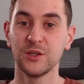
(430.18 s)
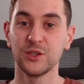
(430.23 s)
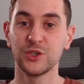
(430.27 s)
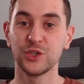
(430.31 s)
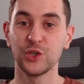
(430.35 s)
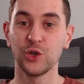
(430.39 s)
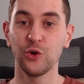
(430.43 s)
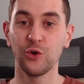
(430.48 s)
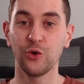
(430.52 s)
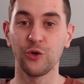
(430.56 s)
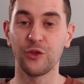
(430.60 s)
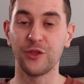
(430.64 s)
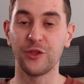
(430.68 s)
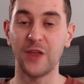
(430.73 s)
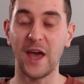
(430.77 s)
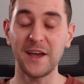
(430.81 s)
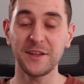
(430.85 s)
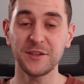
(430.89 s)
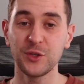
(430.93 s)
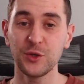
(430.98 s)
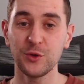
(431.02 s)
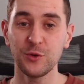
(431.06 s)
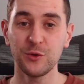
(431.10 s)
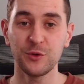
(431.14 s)
so
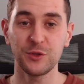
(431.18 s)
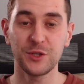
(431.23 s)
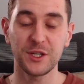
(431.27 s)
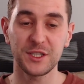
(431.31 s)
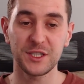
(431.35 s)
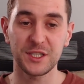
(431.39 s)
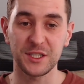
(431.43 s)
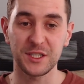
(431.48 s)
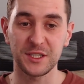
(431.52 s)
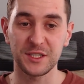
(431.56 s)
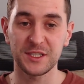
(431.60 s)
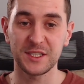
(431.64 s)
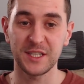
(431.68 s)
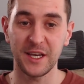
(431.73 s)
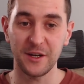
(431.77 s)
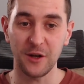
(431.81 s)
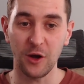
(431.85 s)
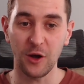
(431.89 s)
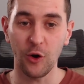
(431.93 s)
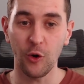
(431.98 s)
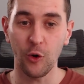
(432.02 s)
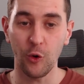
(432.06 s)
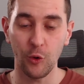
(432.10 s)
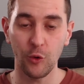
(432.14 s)
that dude just said
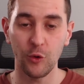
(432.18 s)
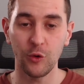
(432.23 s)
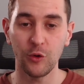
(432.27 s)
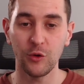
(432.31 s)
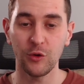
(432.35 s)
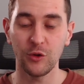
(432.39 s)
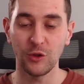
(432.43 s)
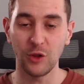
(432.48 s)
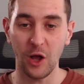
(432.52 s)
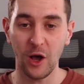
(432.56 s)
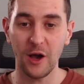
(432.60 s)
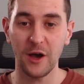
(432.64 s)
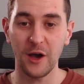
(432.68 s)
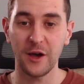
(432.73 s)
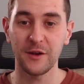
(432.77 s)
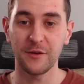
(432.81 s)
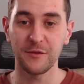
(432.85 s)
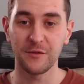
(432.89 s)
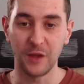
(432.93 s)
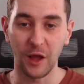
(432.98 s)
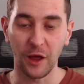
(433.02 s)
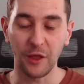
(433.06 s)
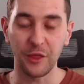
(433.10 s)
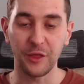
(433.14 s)
a whole lot
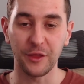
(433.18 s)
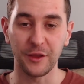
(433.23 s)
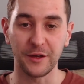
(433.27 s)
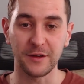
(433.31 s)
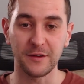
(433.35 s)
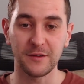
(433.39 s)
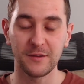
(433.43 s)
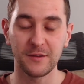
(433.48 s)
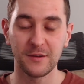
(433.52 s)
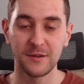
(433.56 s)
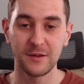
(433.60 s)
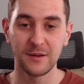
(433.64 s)
of nothing.